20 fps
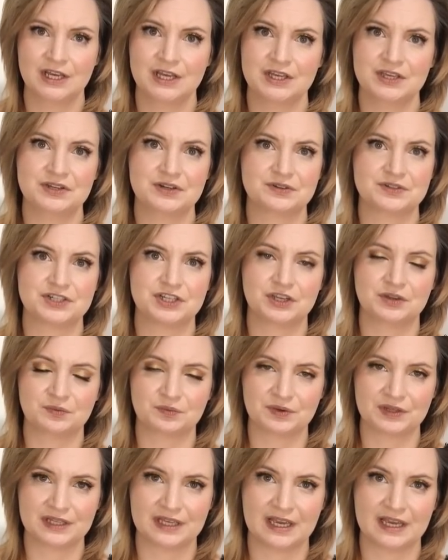you know she can
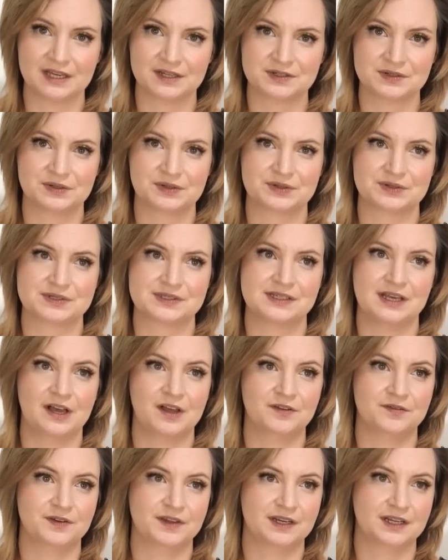really handle
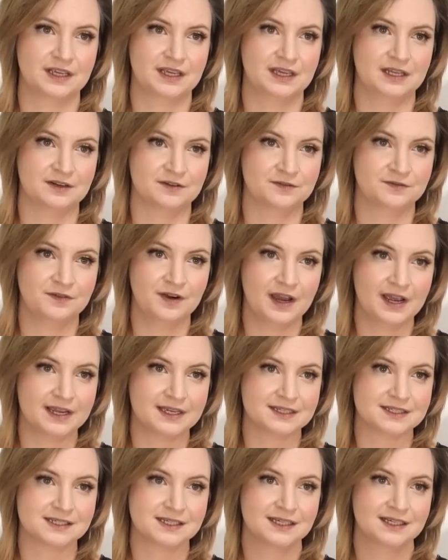herself in in a
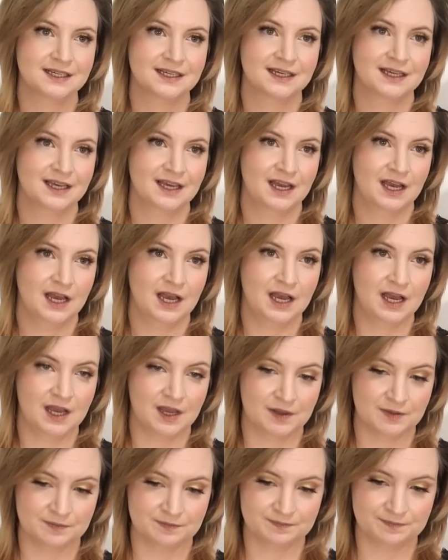fight.
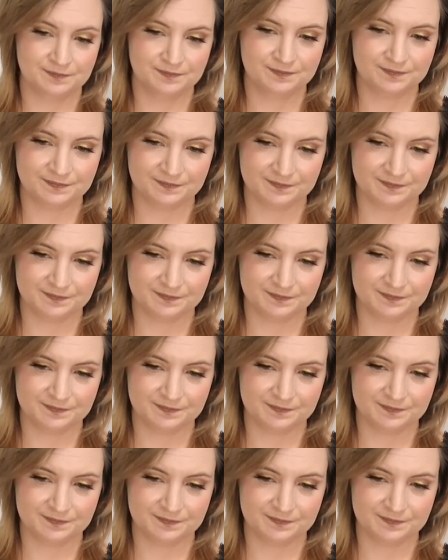Um,